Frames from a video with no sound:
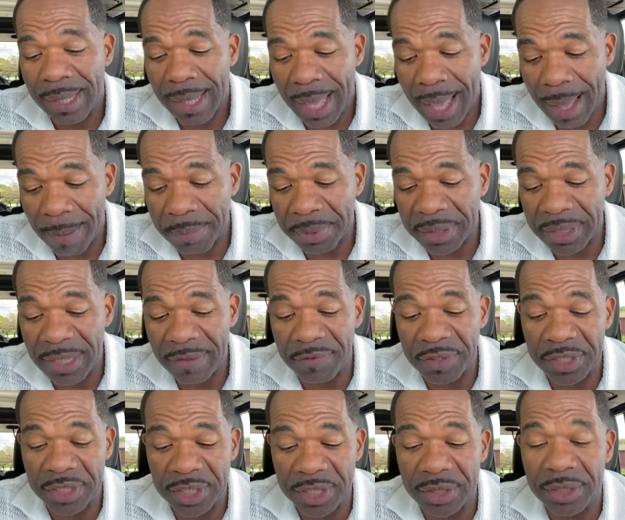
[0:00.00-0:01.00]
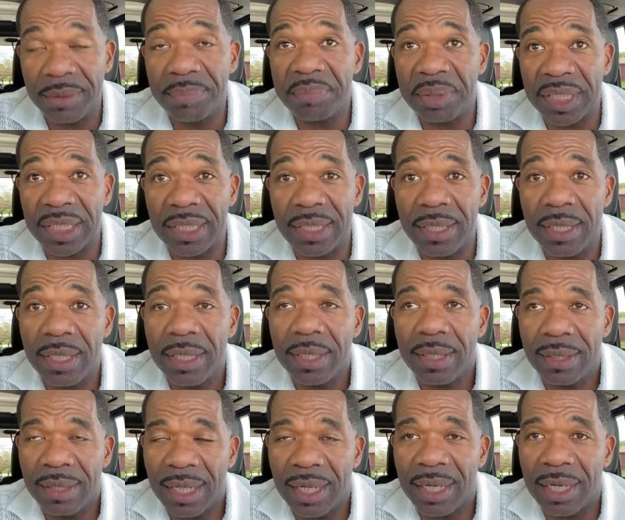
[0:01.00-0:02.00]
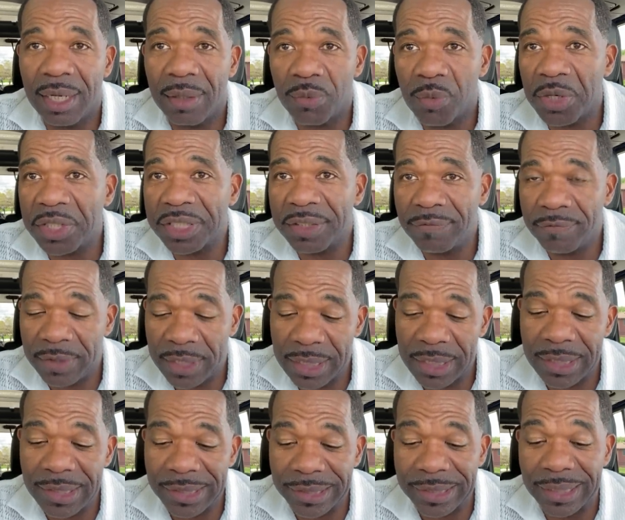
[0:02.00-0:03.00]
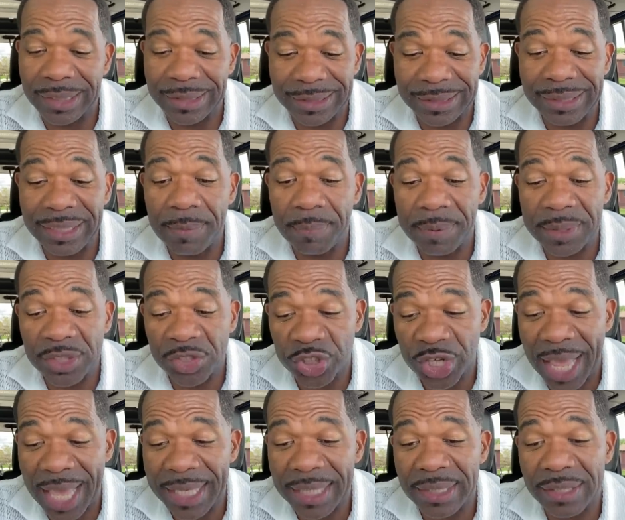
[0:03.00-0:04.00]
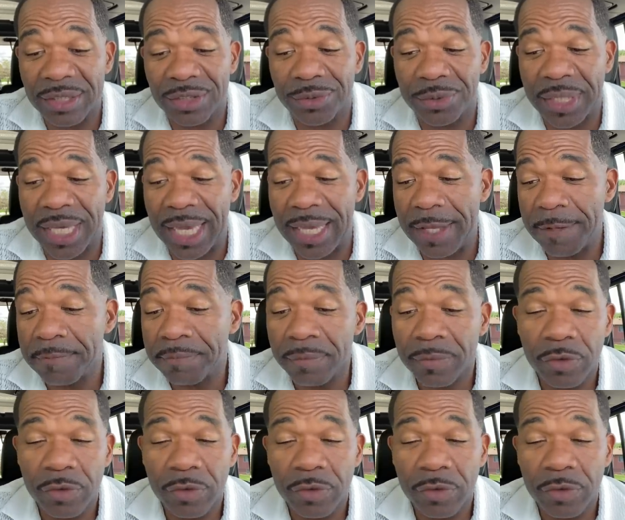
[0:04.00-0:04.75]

I believe it could be one of these sleeping giants, okay?